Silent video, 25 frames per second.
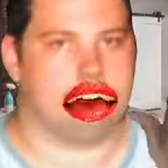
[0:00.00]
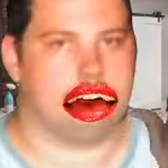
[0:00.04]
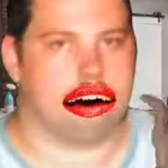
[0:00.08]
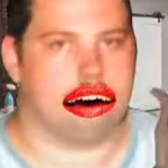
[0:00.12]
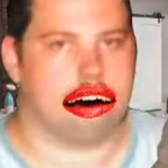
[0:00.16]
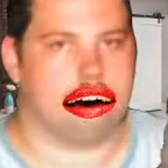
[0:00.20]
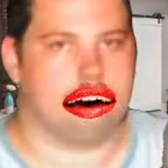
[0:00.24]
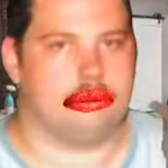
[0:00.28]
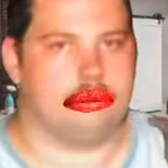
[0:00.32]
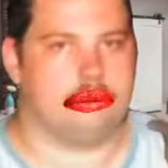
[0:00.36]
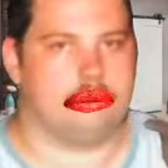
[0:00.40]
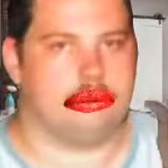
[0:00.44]
and he
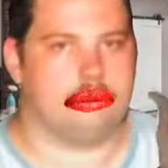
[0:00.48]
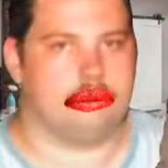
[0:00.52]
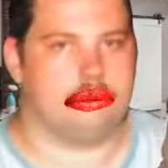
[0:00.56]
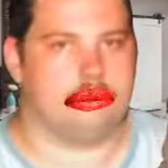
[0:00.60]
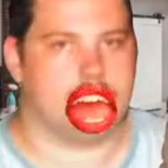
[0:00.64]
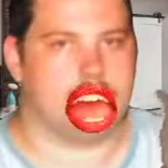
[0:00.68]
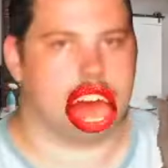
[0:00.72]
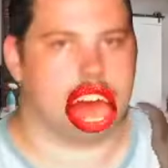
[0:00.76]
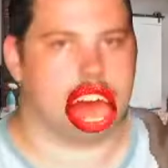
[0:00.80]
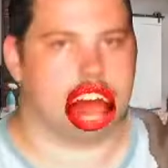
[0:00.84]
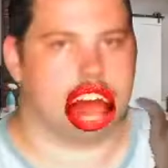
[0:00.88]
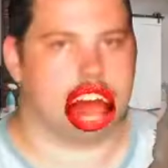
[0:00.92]
didn't even
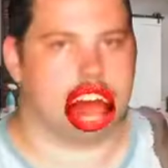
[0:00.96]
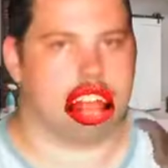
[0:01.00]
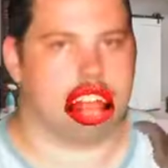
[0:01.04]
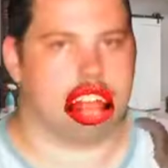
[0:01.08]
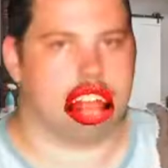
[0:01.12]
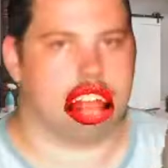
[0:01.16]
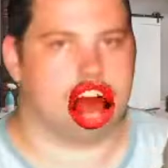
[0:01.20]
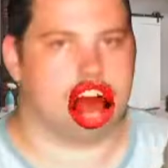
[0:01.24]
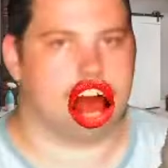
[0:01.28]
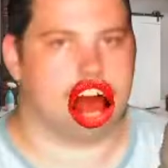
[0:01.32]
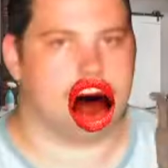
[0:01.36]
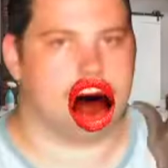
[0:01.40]
use it, and
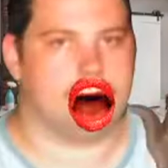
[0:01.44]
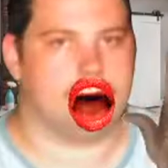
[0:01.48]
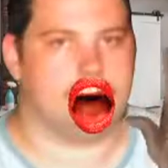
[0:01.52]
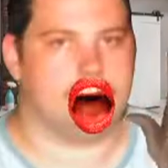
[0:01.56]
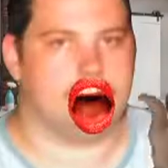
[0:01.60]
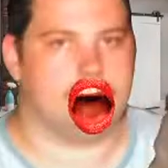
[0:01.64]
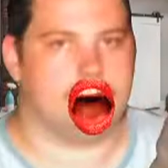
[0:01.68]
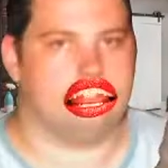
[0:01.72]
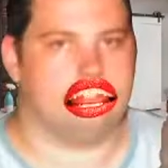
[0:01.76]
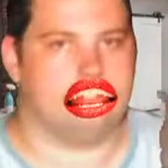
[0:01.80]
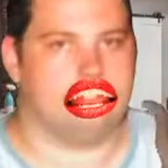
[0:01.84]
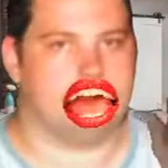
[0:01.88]
I
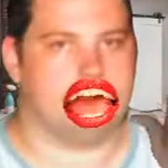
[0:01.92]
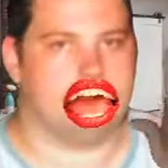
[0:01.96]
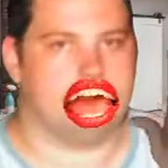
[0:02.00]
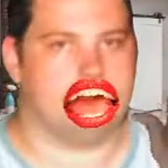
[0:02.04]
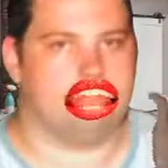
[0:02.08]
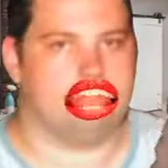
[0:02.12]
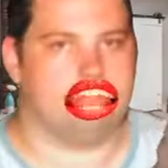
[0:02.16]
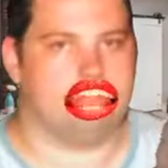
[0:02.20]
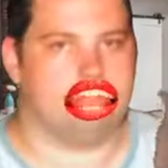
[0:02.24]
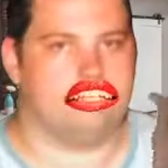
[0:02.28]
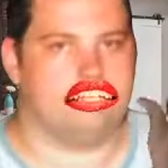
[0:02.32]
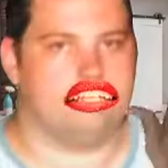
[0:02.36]
deactivated it.
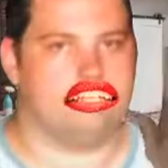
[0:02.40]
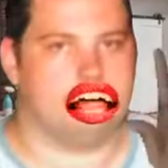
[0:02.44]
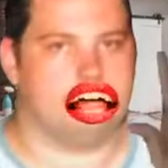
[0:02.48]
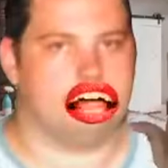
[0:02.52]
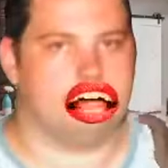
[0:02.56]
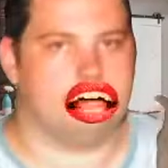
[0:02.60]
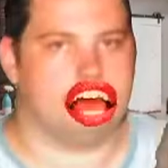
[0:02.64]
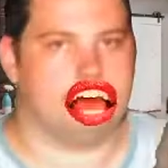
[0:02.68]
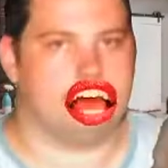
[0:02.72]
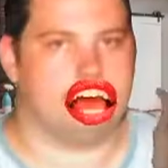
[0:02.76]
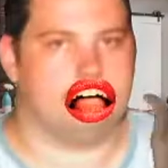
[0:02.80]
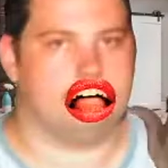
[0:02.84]
I nuked
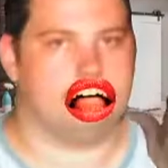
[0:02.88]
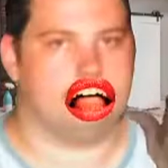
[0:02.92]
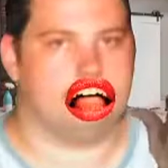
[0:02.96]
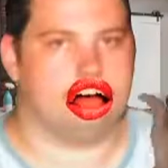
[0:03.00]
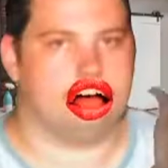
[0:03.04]
him.